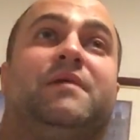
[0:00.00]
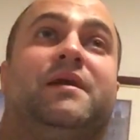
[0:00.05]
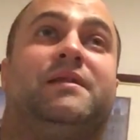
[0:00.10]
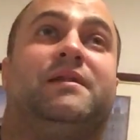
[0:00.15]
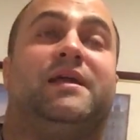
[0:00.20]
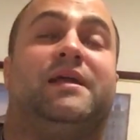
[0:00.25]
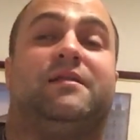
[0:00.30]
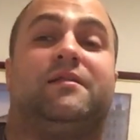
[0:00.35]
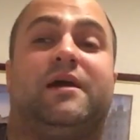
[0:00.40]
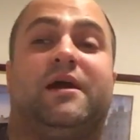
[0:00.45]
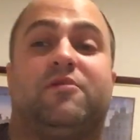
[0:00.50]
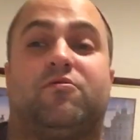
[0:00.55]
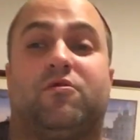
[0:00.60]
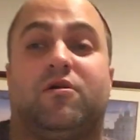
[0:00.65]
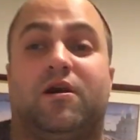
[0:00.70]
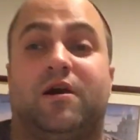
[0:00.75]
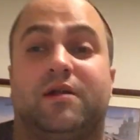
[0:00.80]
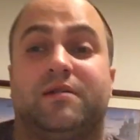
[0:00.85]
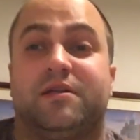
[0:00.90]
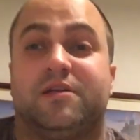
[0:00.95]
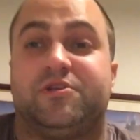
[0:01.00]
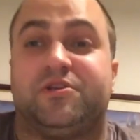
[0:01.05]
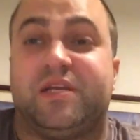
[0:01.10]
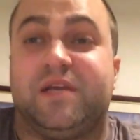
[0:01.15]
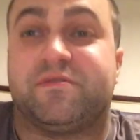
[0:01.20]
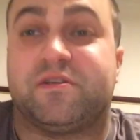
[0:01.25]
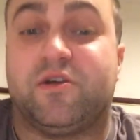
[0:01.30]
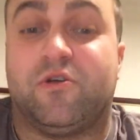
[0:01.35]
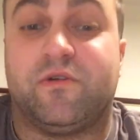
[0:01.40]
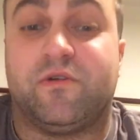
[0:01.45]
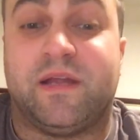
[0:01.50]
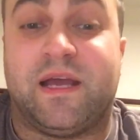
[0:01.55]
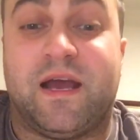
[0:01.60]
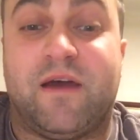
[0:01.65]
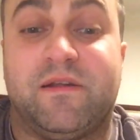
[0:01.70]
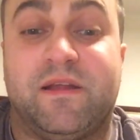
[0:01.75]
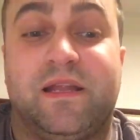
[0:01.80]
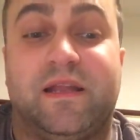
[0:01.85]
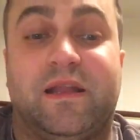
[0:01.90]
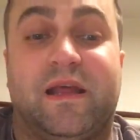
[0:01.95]
And then later on, the Chiefs go
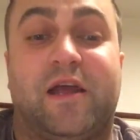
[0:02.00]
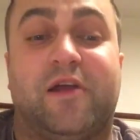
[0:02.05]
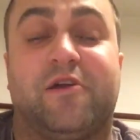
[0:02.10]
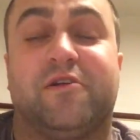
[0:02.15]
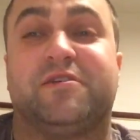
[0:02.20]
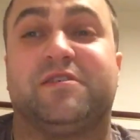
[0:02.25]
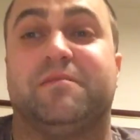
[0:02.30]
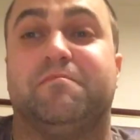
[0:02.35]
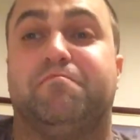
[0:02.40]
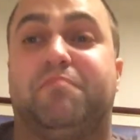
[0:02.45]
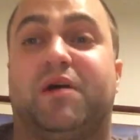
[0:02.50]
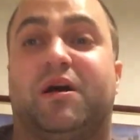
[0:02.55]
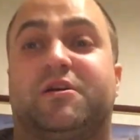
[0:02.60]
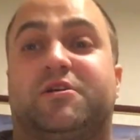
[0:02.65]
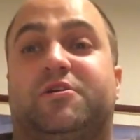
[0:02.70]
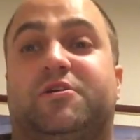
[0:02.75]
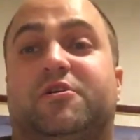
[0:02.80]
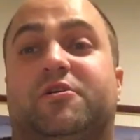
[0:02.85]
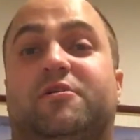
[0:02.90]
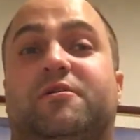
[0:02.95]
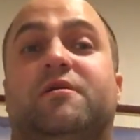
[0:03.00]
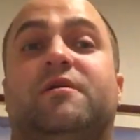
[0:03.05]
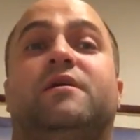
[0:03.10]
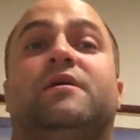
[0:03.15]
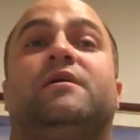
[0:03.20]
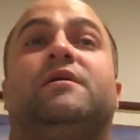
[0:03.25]
down, and then Harrison Butker